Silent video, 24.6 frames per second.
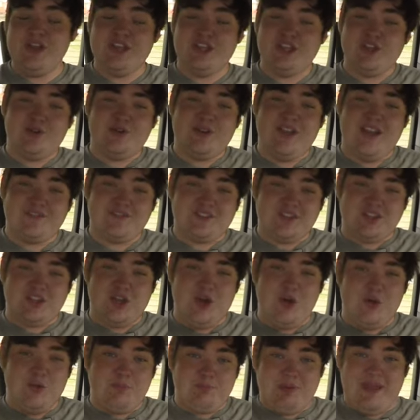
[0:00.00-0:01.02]
You don't have to
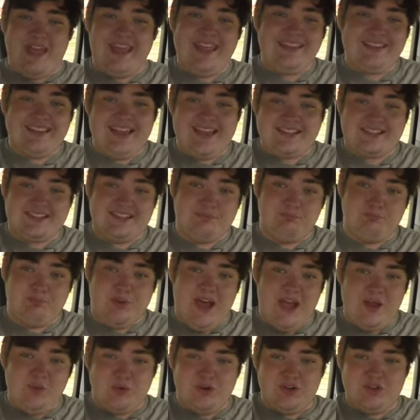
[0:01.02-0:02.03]
go to Payless and
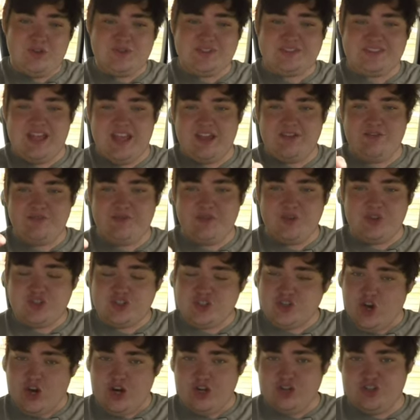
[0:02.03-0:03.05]
buy one of those 10-foot
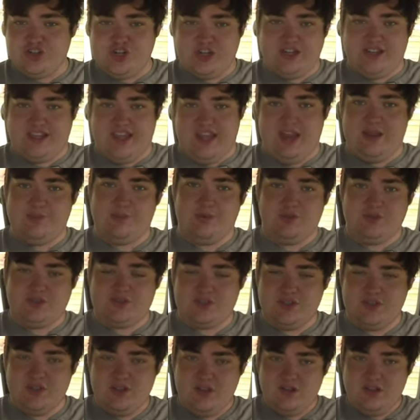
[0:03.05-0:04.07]
charging
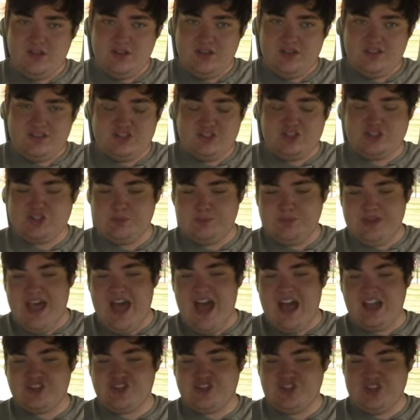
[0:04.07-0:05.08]
cables. It's just
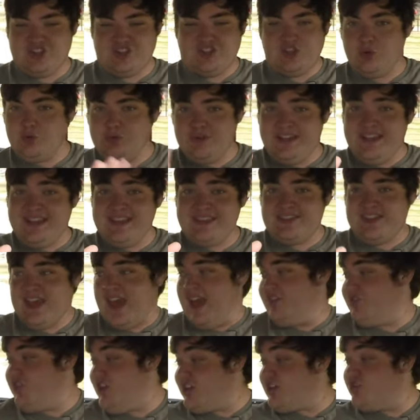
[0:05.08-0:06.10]
obnoxious. You don't need
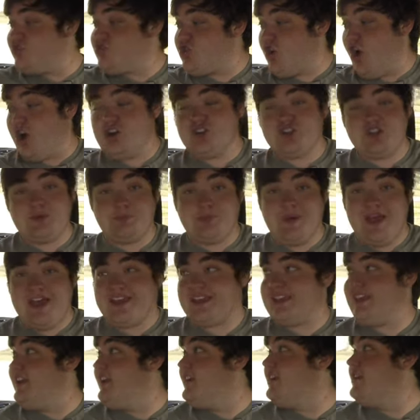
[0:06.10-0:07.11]
that. They can charge it
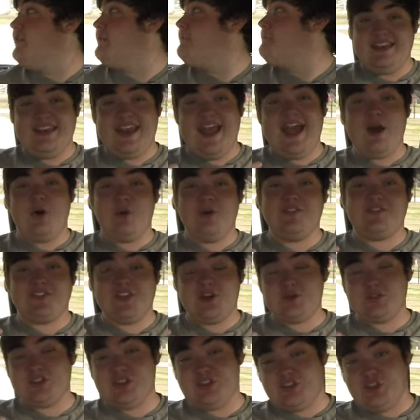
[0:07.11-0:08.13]
back here. Now, if
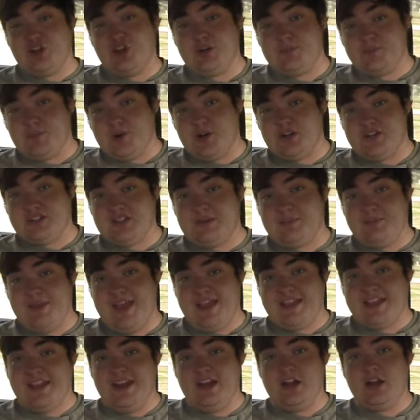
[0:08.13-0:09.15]
there was a third person
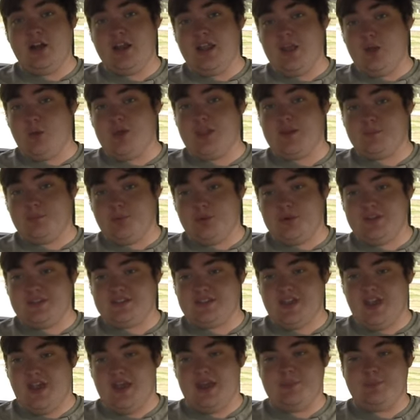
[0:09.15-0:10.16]
back here, it would get pretty
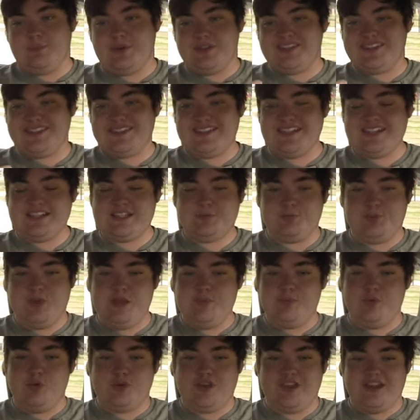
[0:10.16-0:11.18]
tight, but 6
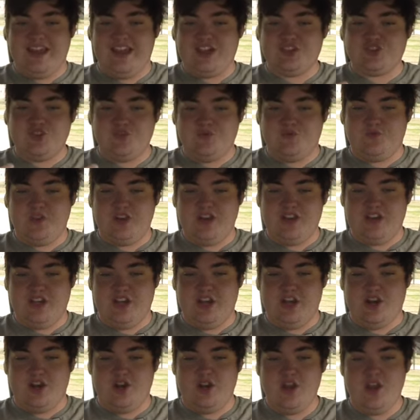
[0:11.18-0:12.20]
people can actually fit in
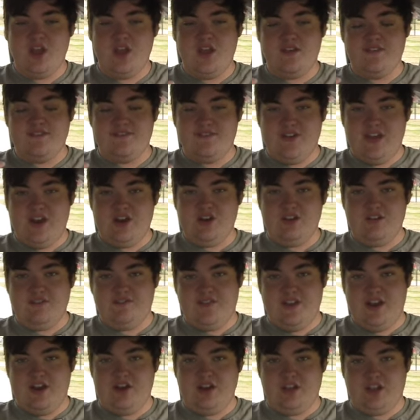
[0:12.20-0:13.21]
here very,
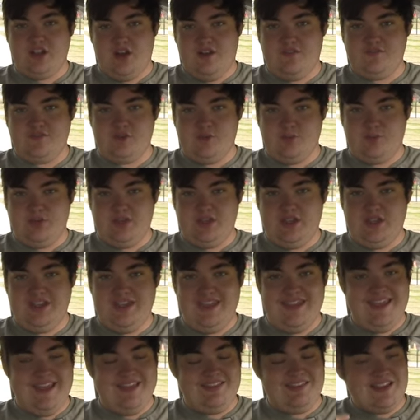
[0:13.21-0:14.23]
very comfortably.
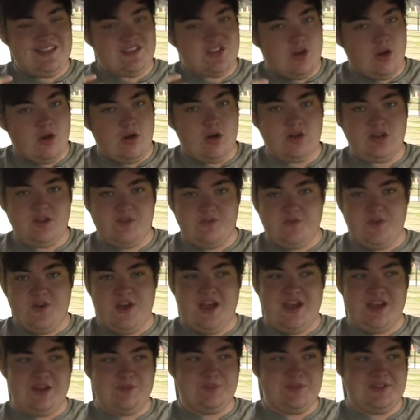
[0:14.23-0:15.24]
And that's hard to
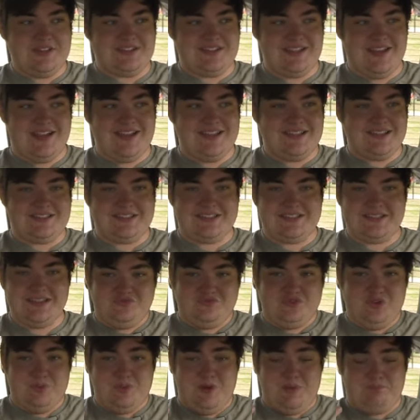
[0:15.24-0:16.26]
find besides
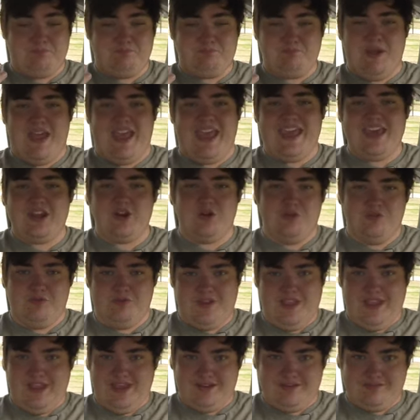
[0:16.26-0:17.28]
from a panel
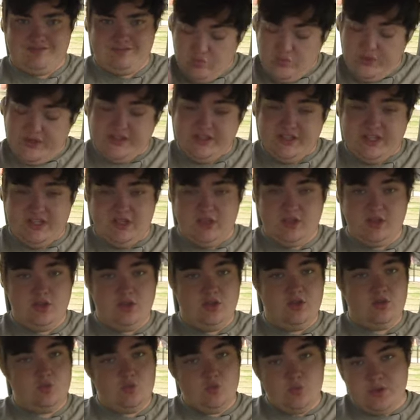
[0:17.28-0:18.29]
van. Really,
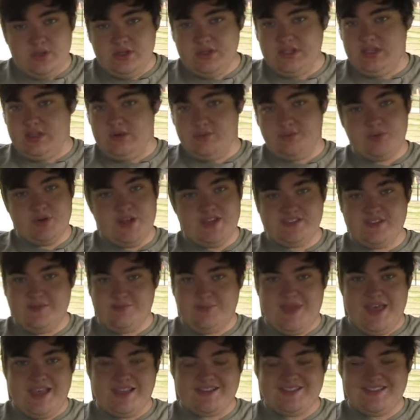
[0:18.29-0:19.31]
really
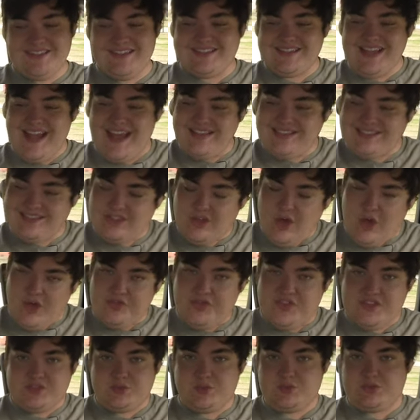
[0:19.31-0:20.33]
impressive back seats. I thought
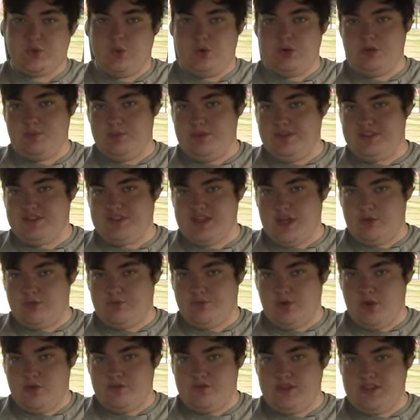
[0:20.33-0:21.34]
this was going to be the
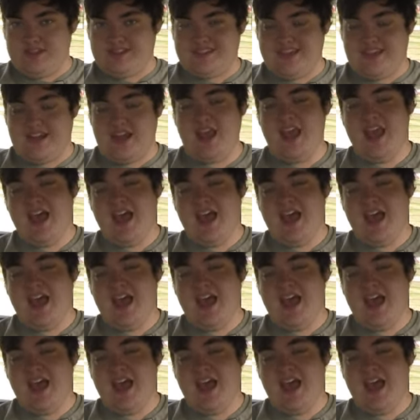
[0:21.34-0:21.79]
downfall of the Ascent.